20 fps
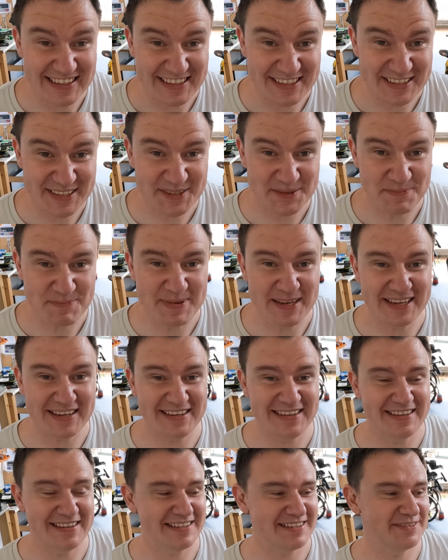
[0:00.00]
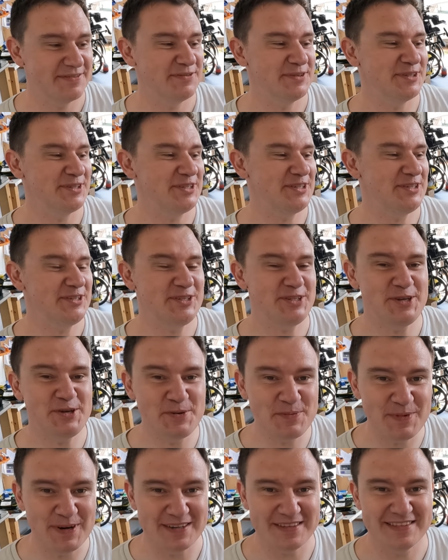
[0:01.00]
test because for
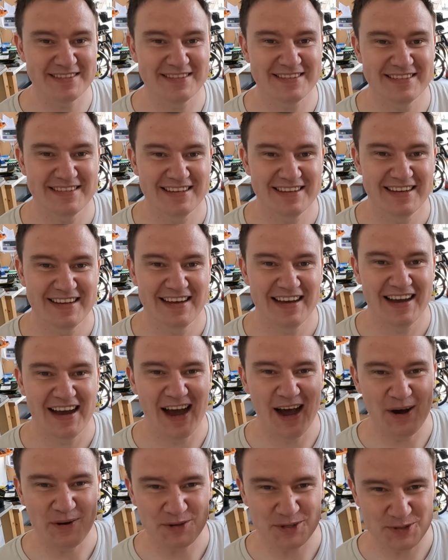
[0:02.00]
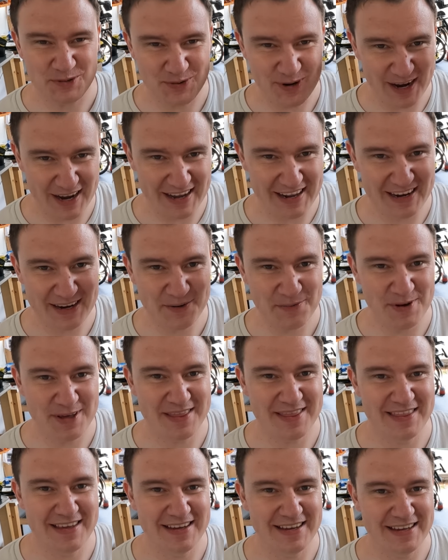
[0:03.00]
2 months I was riding
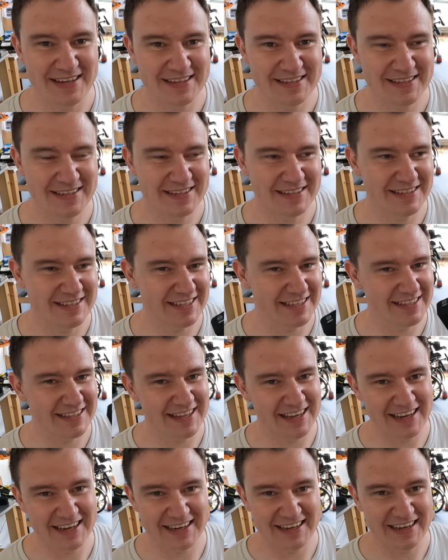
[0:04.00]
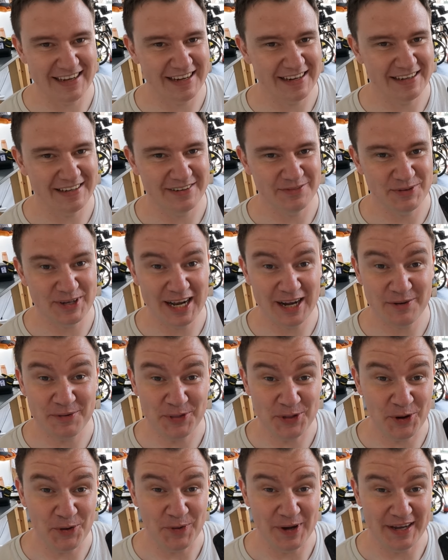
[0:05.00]
with this just like that without
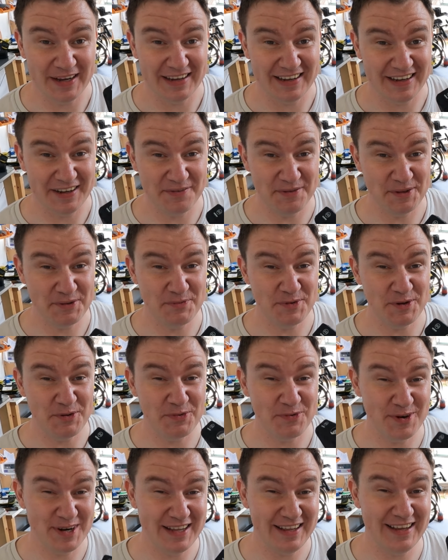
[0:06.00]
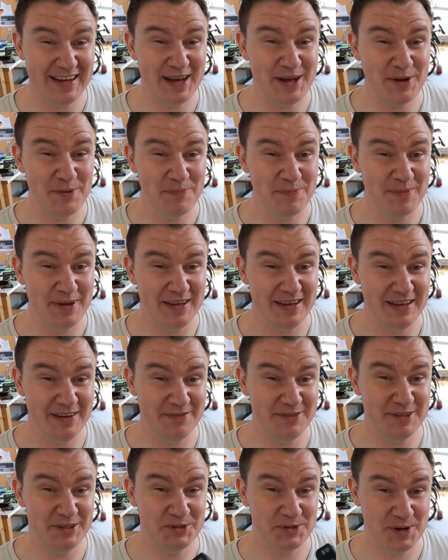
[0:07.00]
knowing if it will really help me
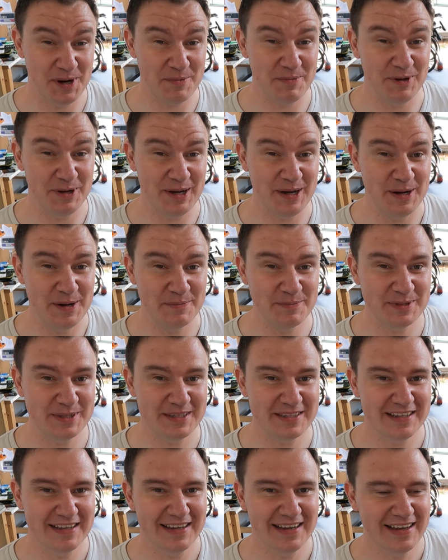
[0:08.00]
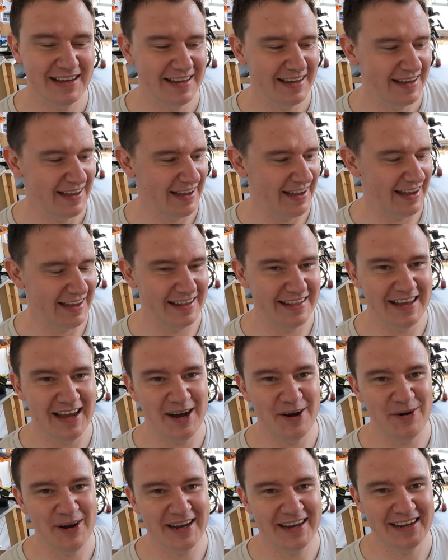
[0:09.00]
if the trouble comes, and
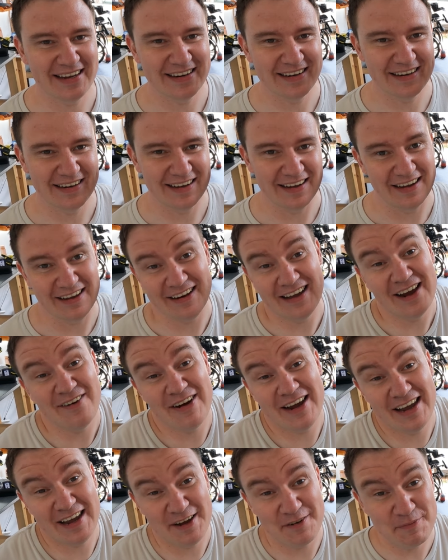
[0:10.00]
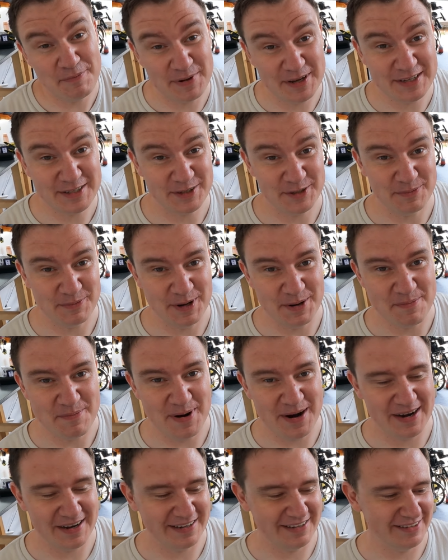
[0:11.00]
now I have peace on my
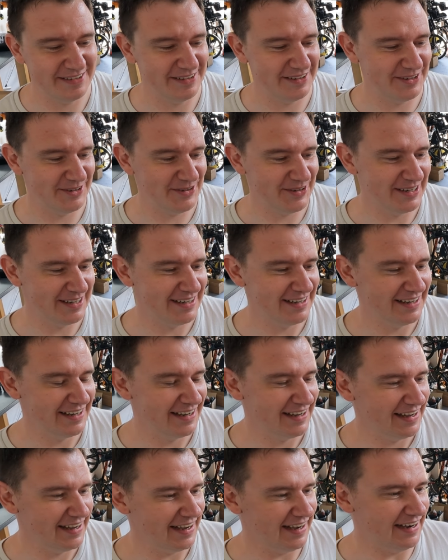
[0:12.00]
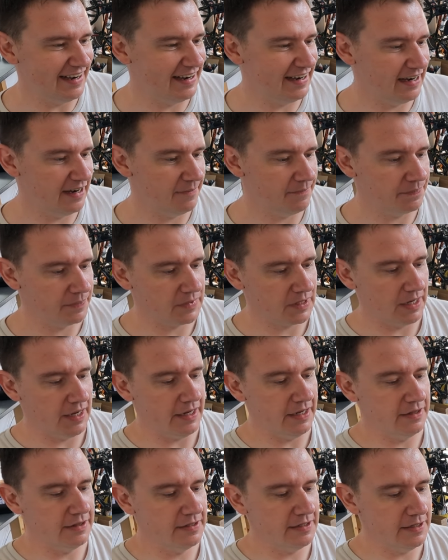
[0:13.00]
mind, you know.
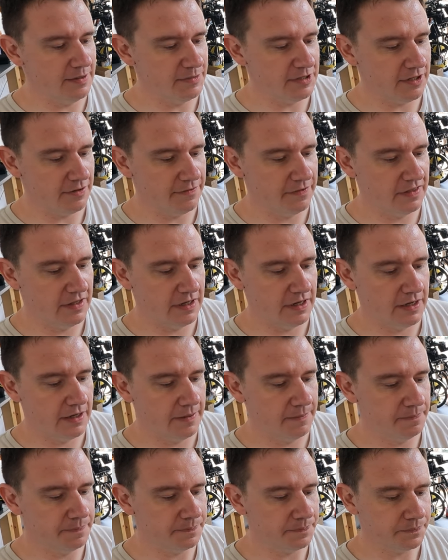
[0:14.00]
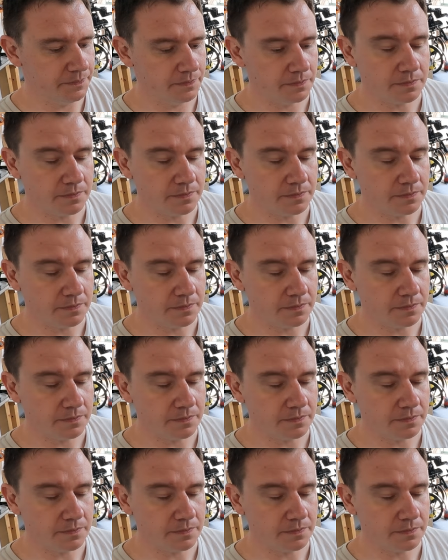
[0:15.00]
In terms of the